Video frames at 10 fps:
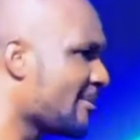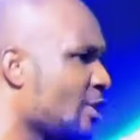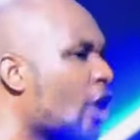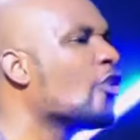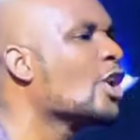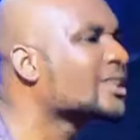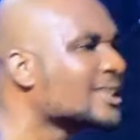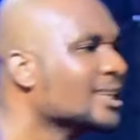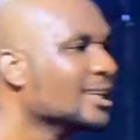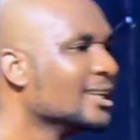remind me of
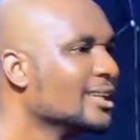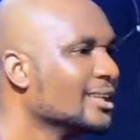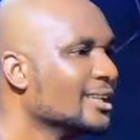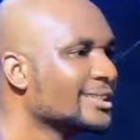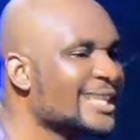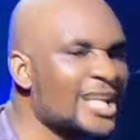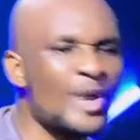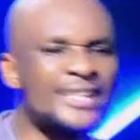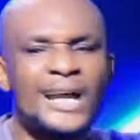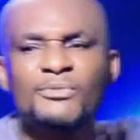what?
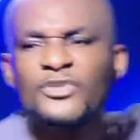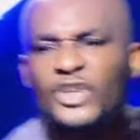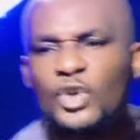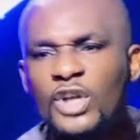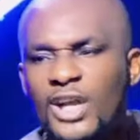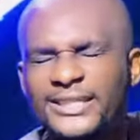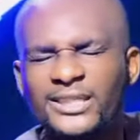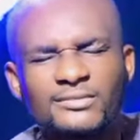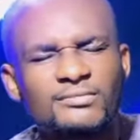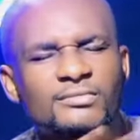That's why it's that movie you watch
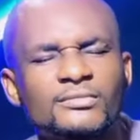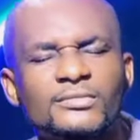you are seeing.